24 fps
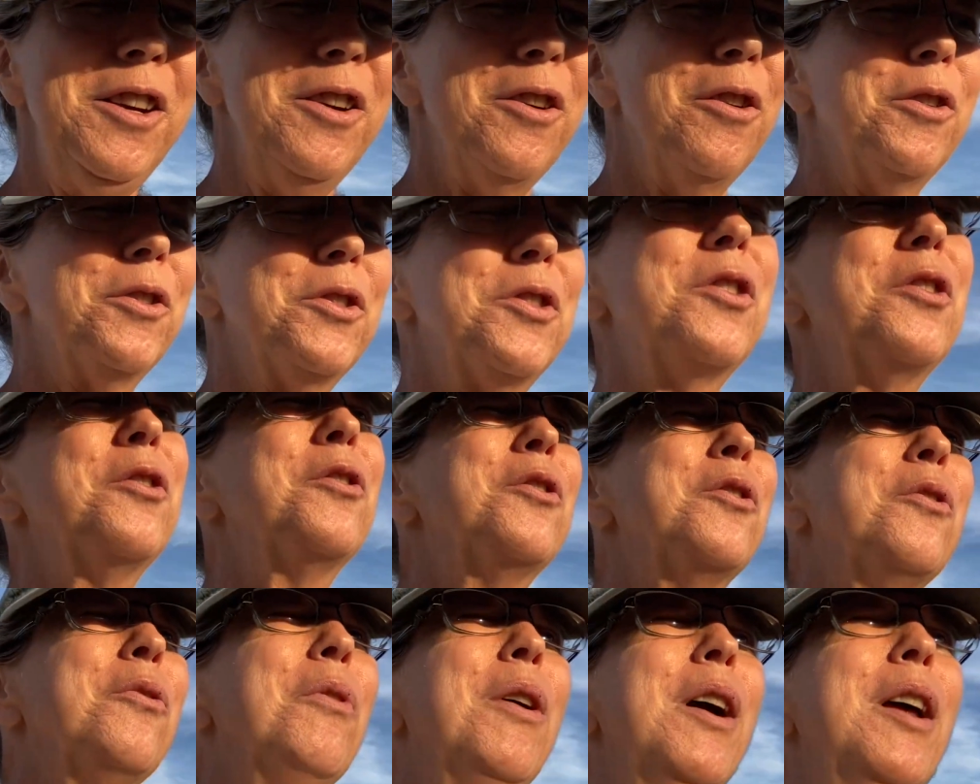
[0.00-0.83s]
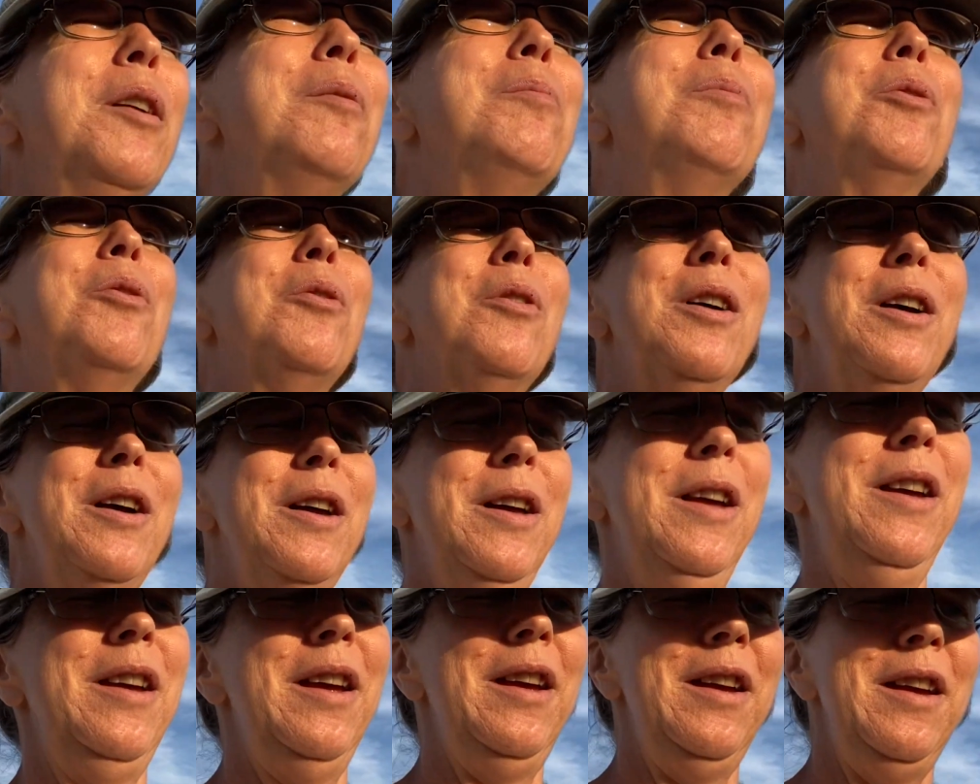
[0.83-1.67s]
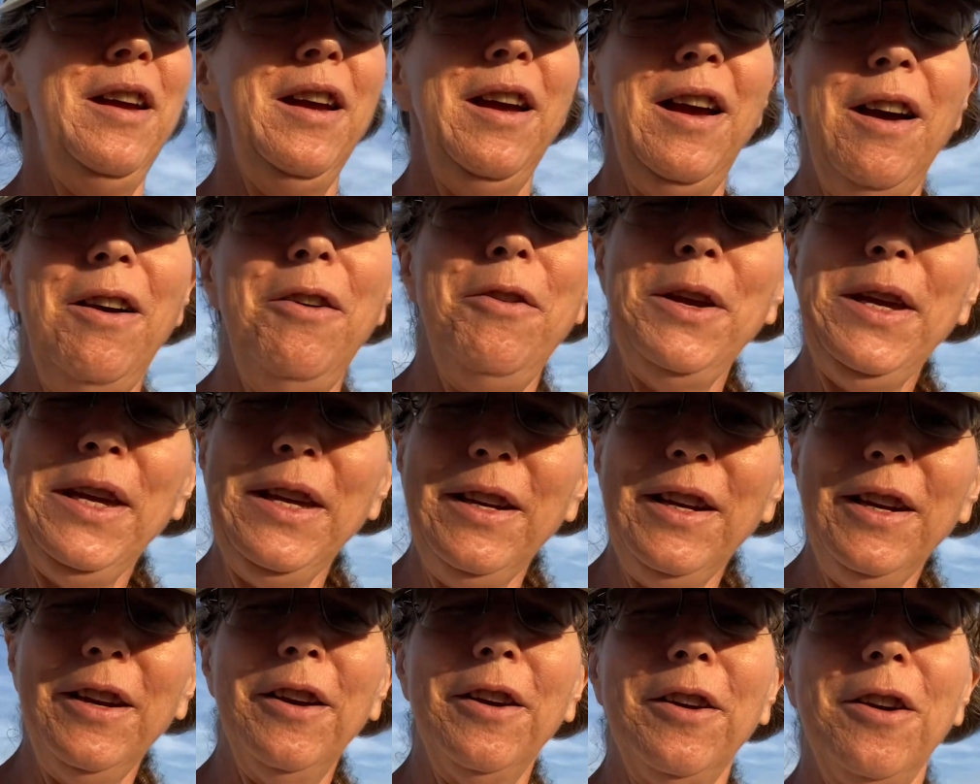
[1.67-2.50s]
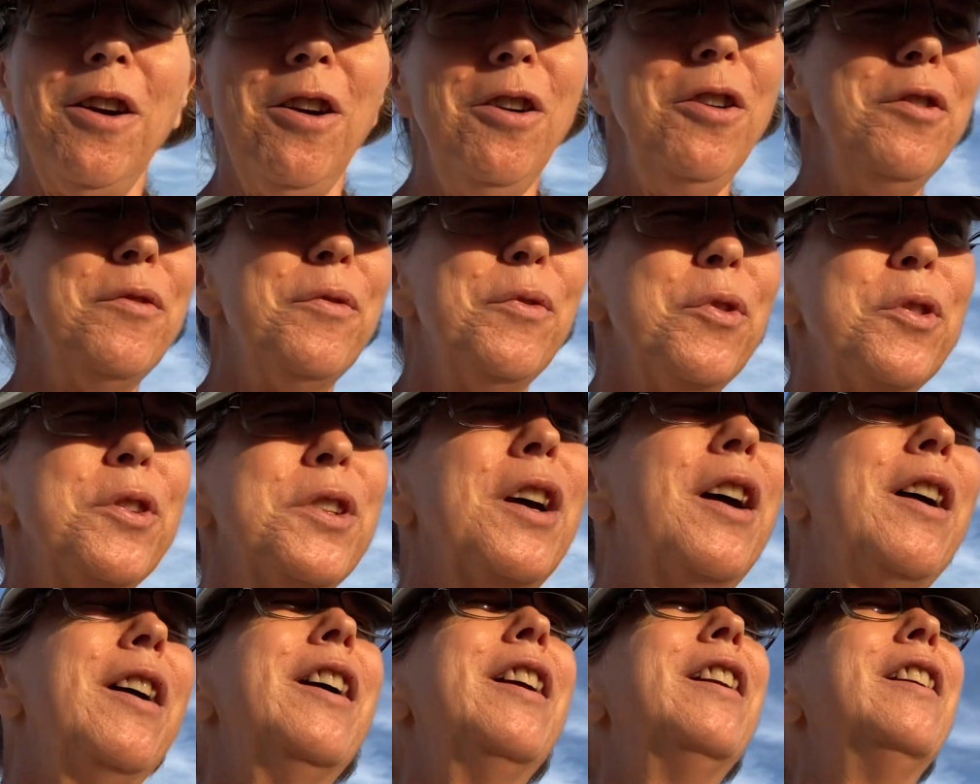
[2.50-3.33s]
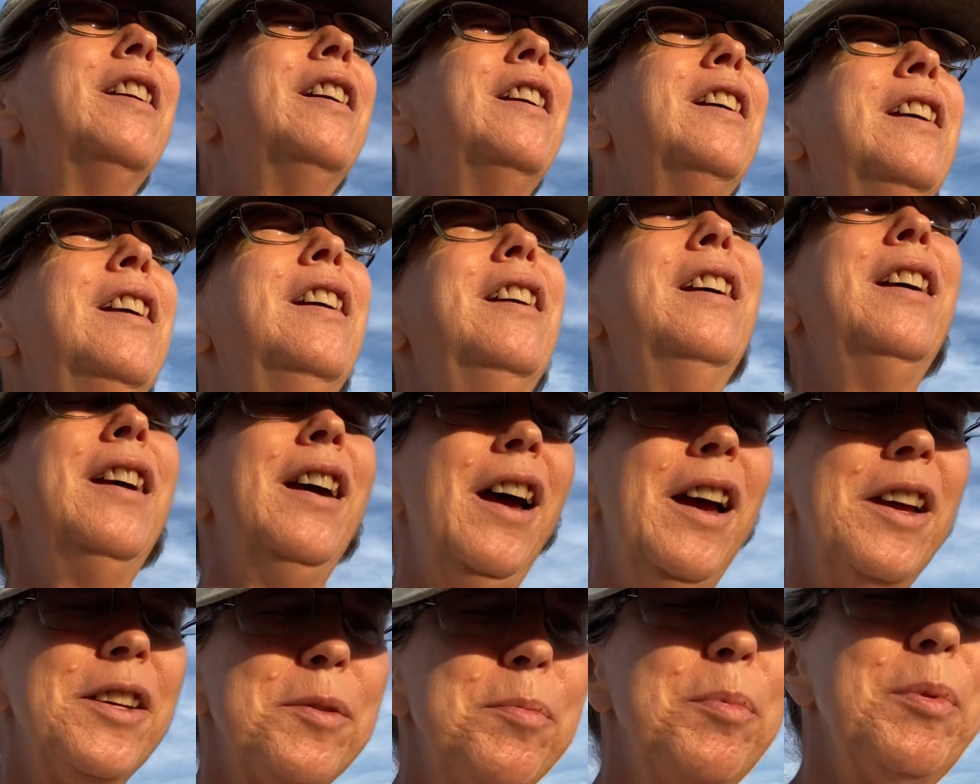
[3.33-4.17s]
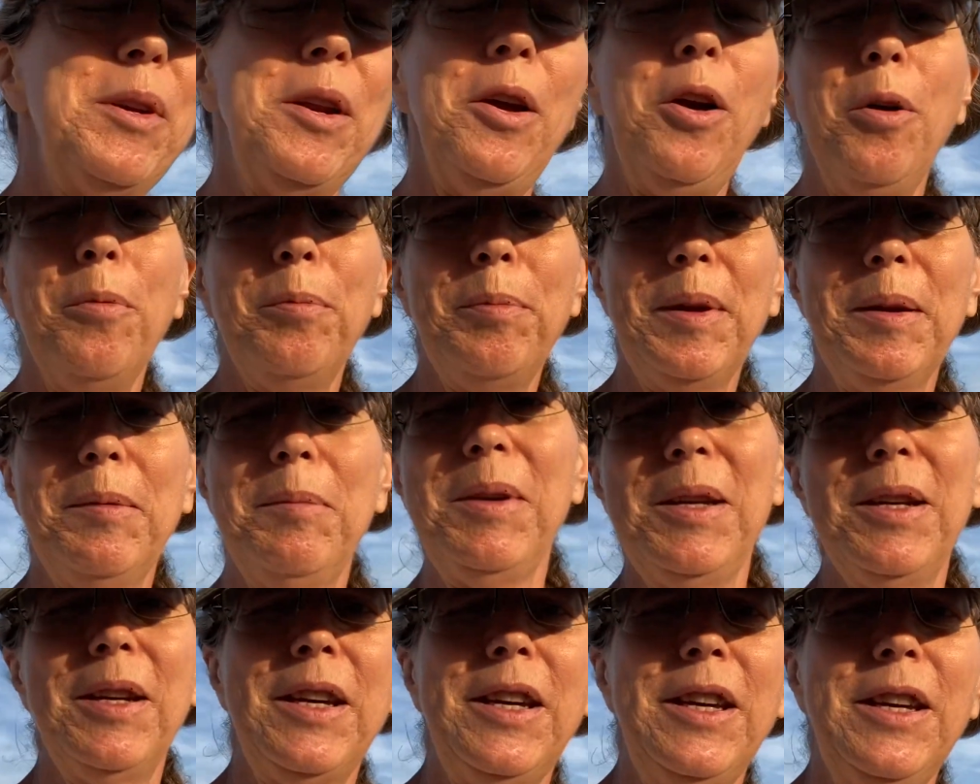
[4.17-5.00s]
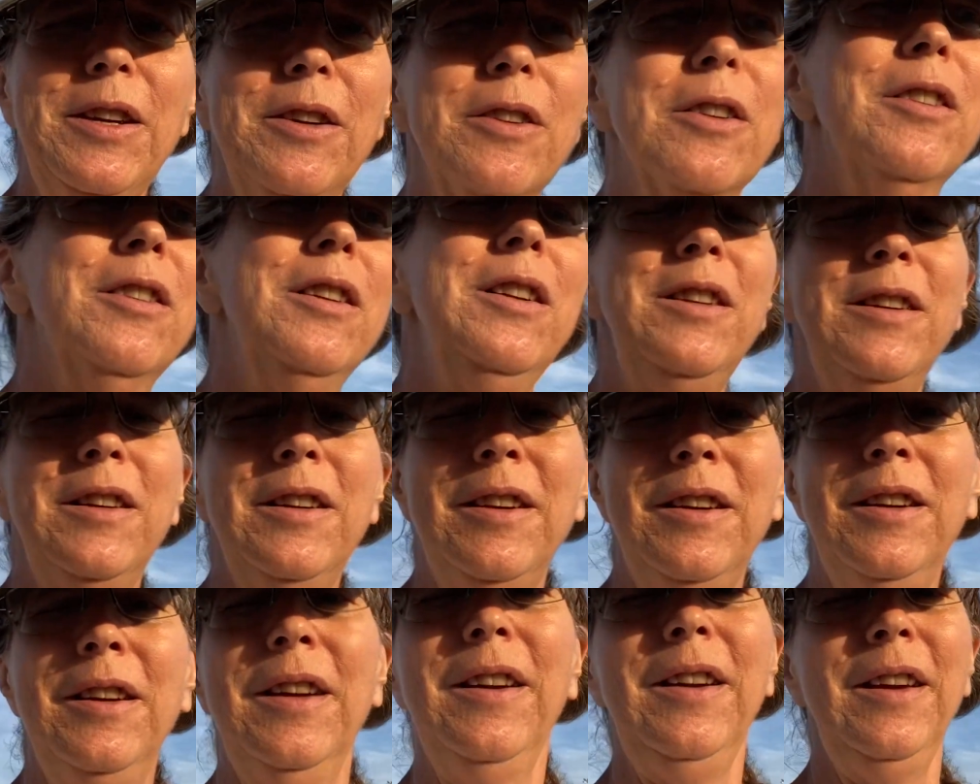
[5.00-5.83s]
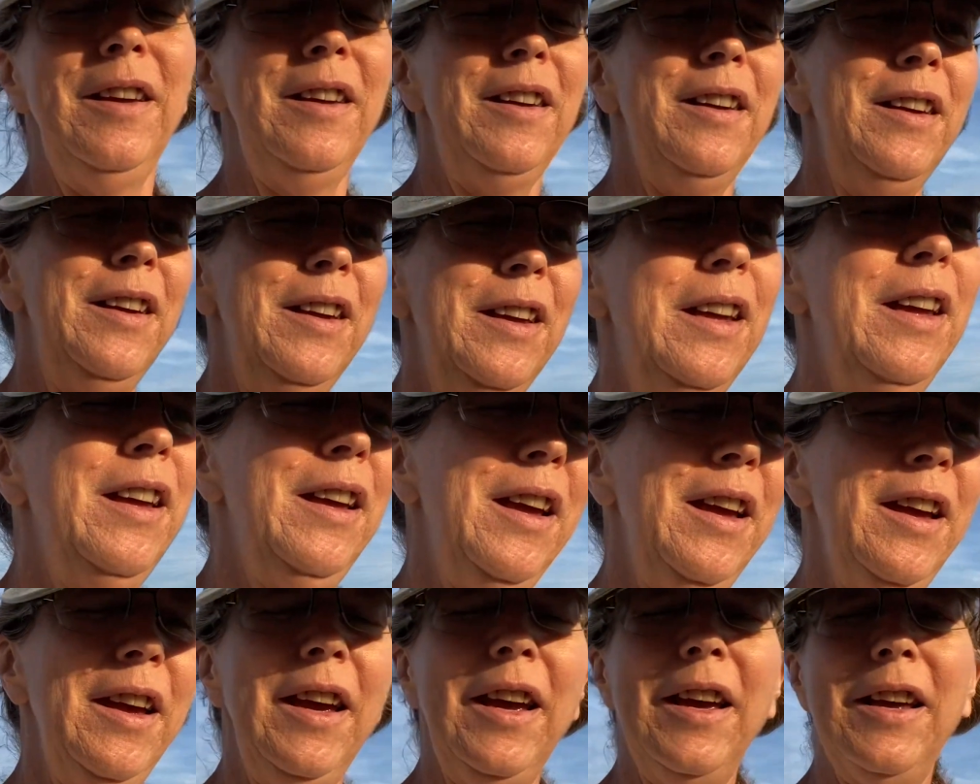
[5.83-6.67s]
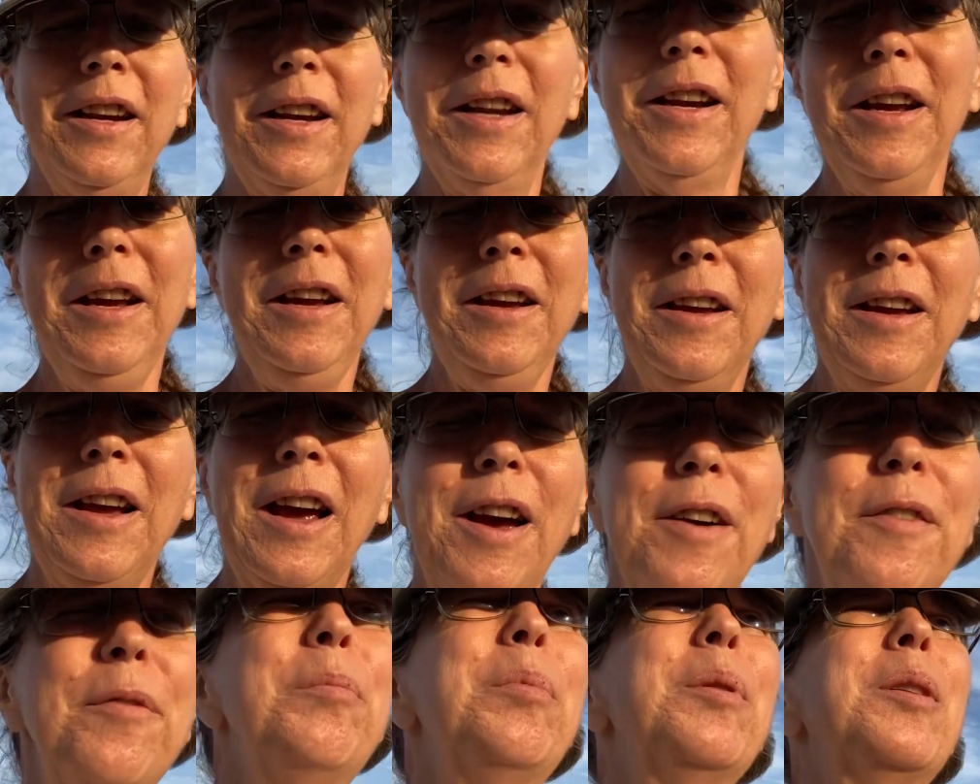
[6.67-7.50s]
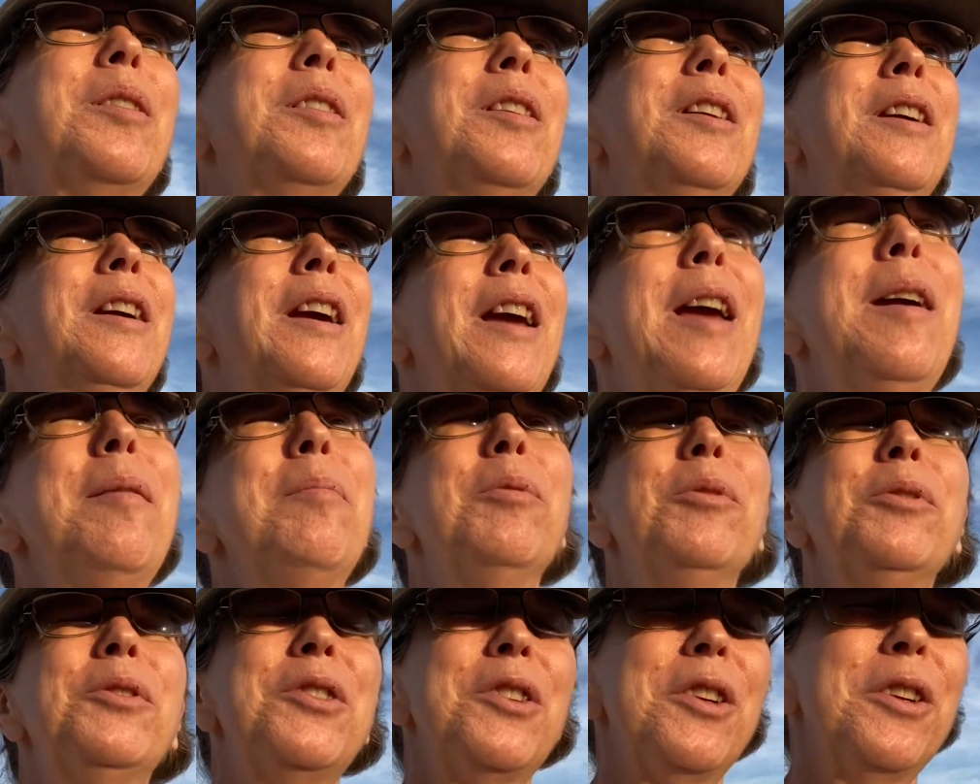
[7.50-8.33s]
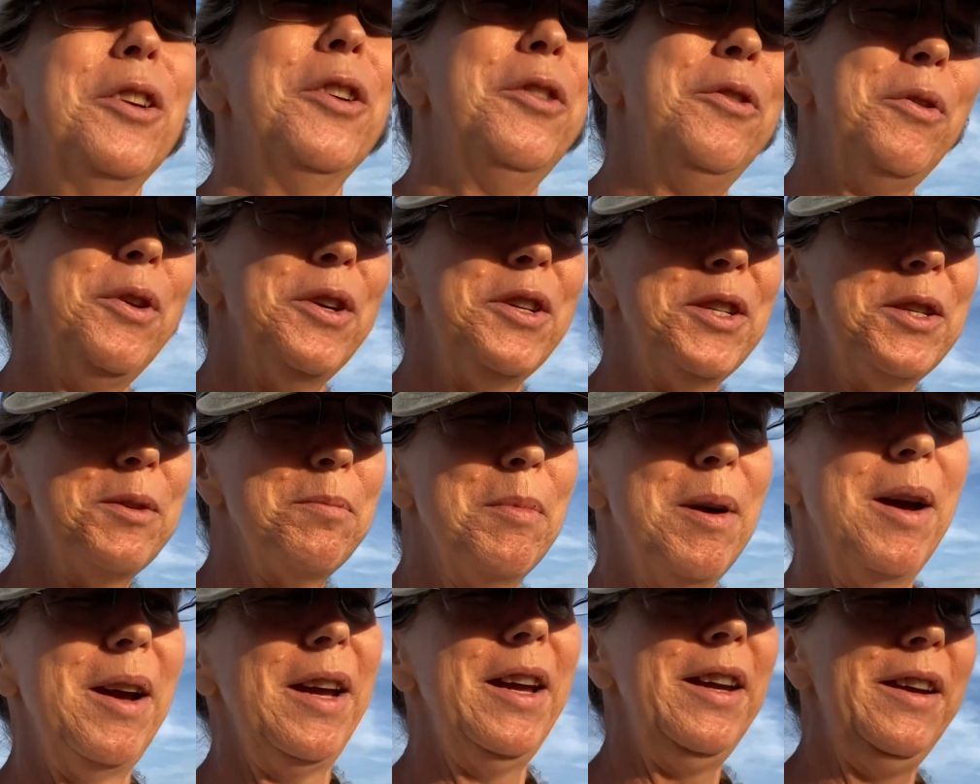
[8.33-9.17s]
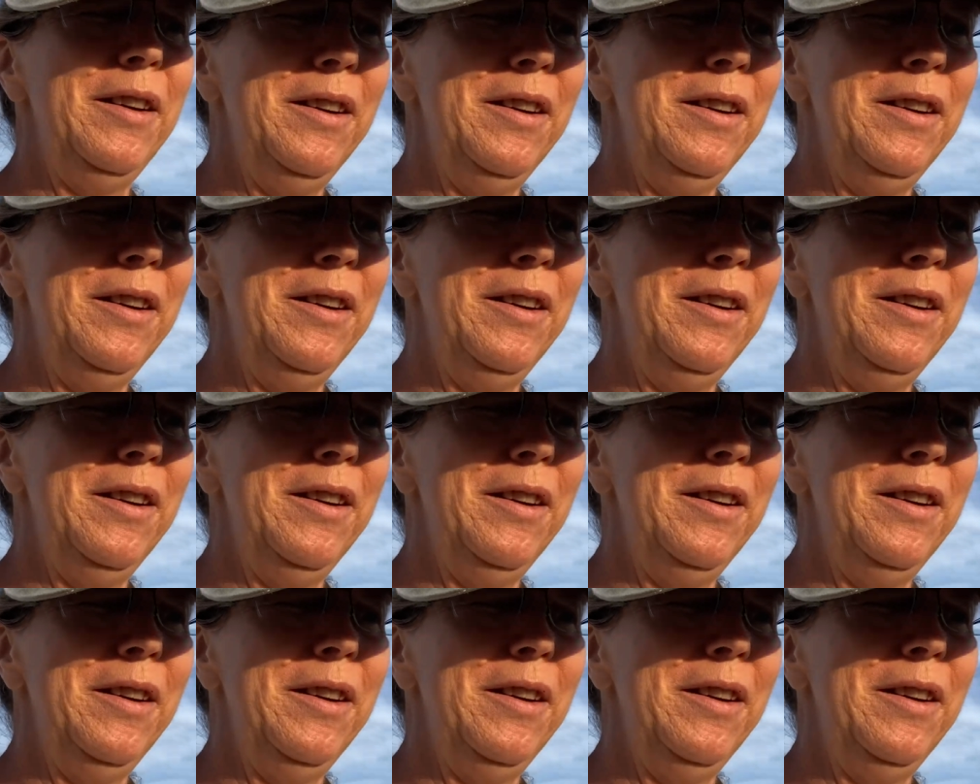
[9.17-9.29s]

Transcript: it's incredible how eating a carnivore diet has been helping me to heal, and I've been able to increase my